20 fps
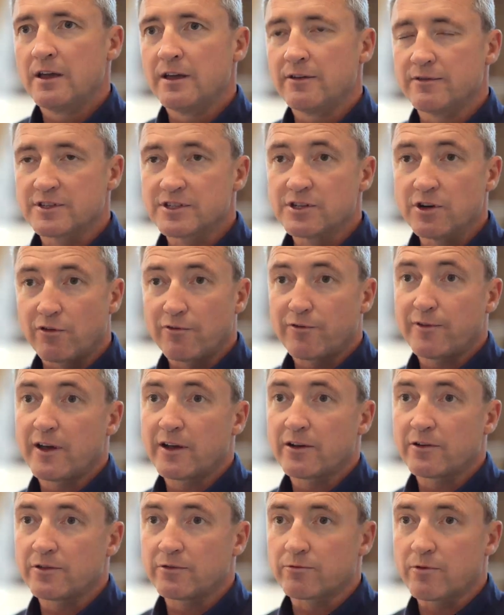If it's not
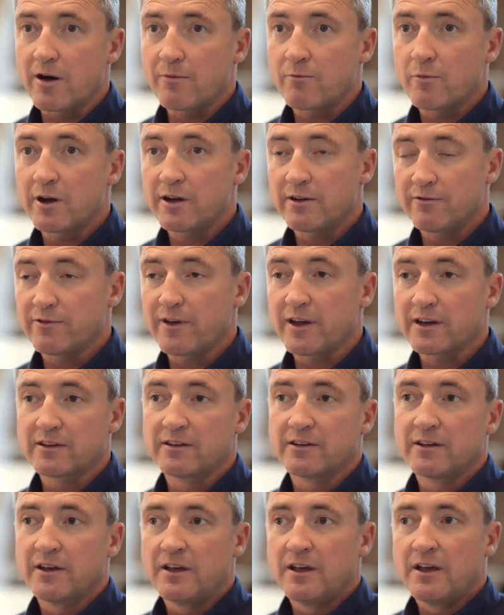found on the runway, in fact,
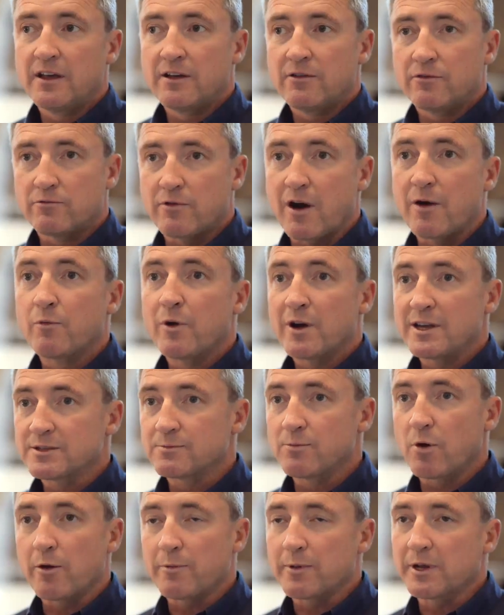
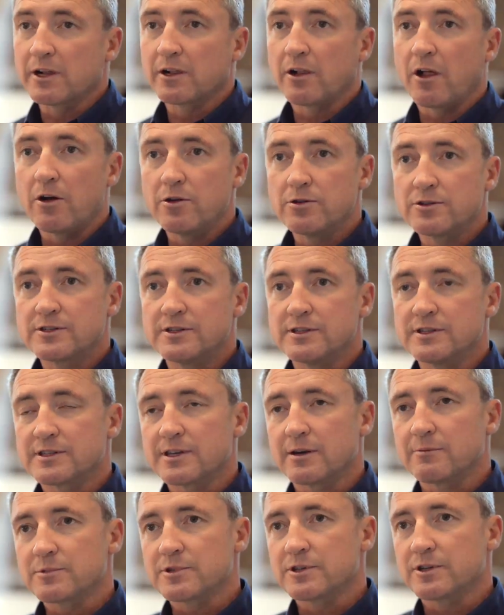runways might be closed in
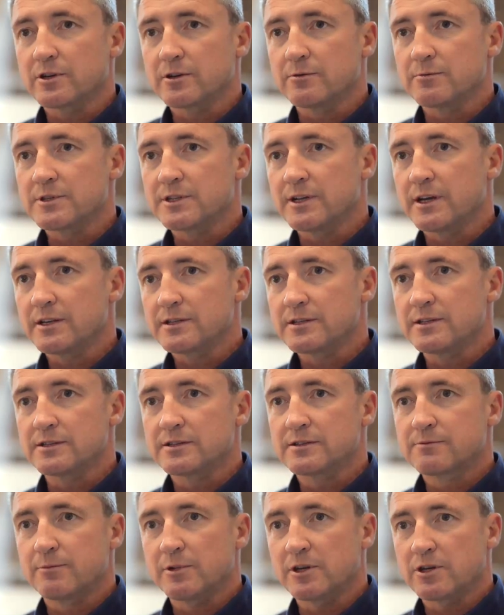some
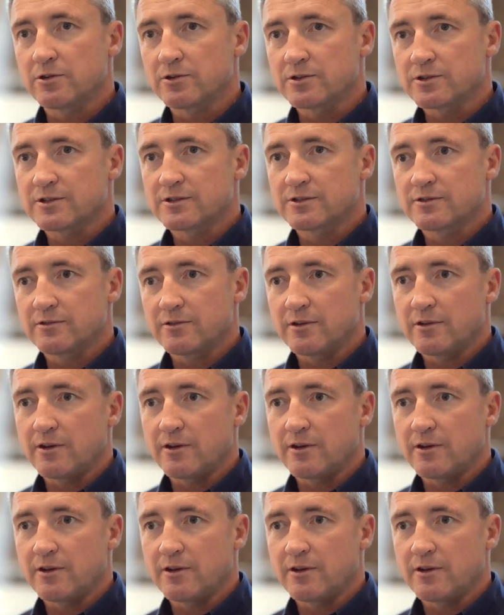circumstances because